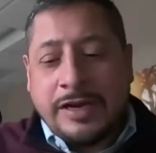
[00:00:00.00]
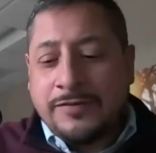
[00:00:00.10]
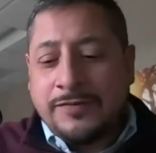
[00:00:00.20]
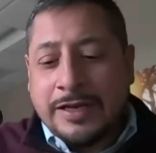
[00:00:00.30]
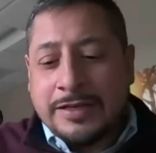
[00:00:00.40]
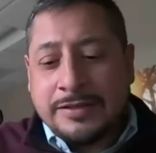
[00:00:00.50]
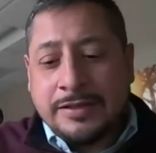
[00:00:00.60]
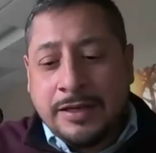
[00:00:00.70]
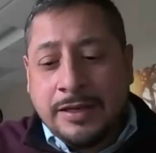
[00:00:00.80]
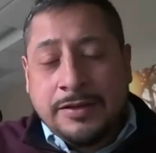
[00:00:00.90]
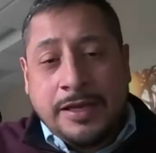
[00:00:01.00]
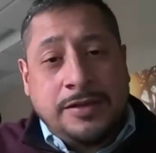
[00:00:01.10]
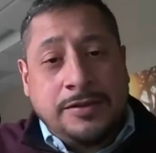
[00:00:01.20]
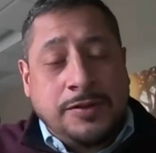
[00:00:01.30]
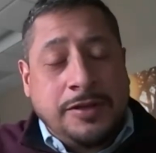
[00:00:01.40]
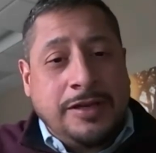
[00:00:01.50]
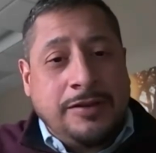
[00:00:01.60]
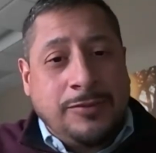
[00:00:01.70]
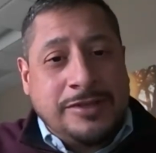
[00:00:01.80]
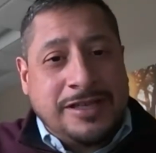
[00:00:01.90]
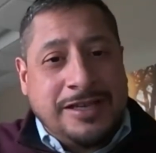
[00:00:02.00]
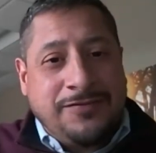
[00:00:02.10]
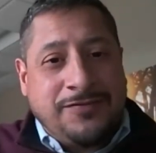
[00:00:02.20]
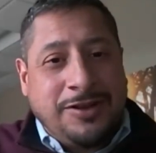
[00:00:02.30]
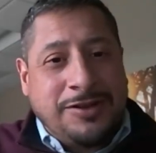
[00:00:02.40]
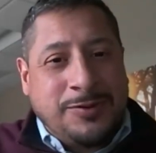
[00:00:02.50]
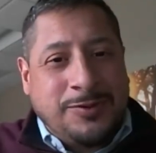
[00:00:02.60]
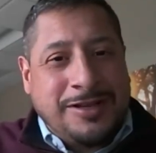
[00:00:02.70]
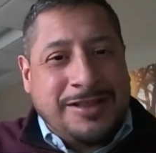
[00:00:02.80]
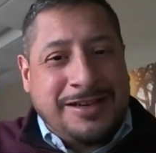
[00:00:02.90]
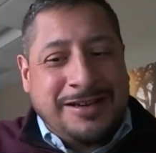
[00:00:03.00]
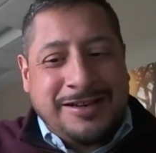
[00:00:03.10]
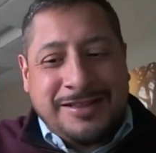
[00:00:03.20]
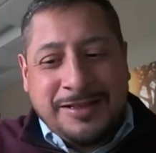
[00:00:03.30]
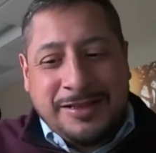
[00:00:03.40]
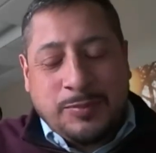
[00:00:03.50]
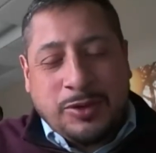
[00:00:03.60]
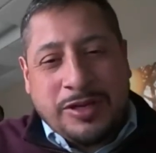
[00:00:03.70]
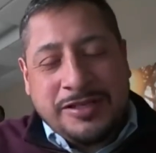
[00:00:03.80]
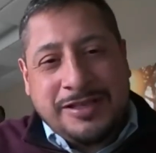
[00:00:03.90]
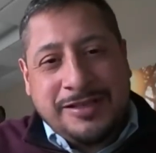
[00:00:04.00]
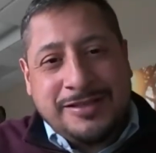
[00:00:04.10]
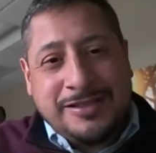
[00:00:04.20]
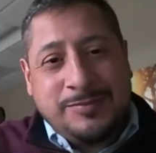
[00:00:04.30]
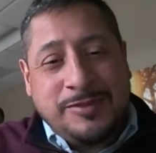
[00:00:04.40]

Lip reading: advice. Thank you, Julia, once again, for all your work there at the Brookings Health System.